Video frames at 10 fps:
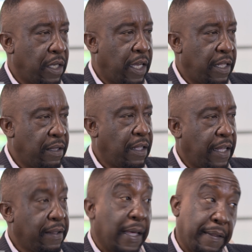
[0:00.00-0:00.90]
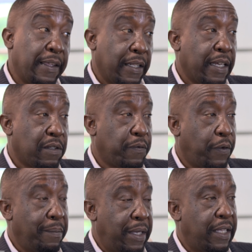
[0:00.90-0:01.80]
And I think that's,
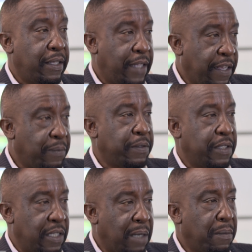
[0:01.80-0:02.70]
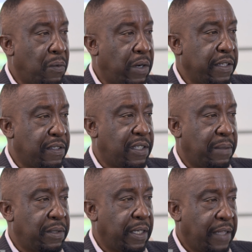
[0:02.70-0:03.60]
for me, that was the number one
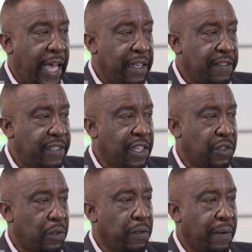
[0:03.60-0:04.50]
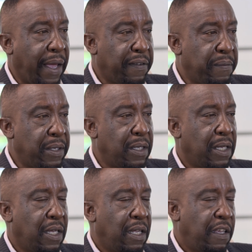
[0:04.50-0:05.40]
subject. That and sexual harassment
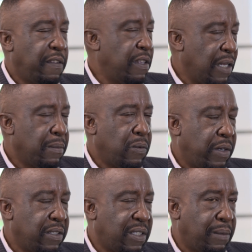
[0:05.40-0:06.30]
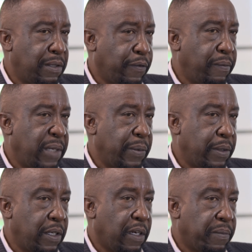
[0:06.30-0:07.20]
is the number one subject for me with
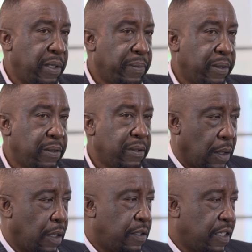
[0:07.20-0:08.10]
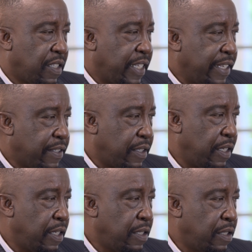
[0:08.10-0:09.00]
young people. Success
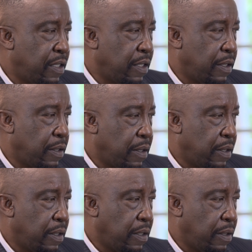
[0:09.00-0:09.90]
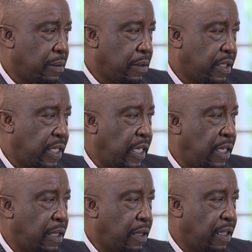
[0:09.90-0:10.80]
is
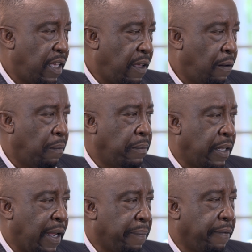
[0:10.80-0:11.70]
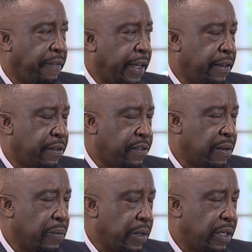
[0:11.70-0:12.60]
seeing the help that I provided to
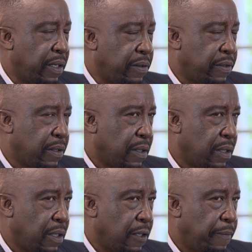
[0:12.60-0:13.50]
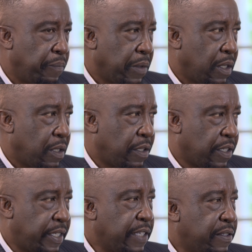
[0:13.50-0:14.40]
someone else.
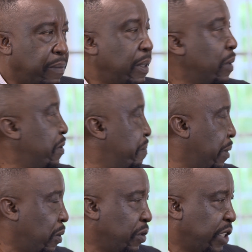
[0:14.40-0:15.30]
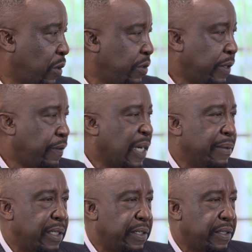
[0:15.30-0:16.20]
Success to me was Bo Joseph
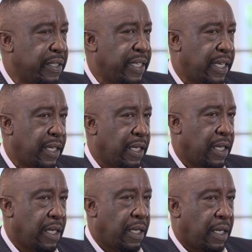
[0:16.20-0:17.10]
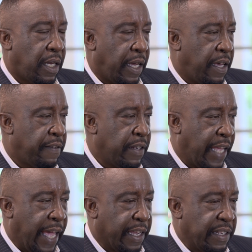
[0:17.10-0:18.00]
coming here today as an
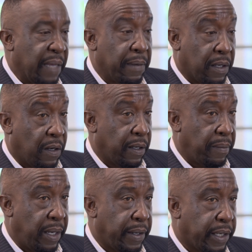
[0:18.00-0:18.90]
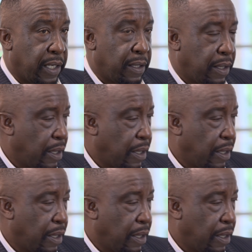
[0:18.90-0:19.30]
academic All-American,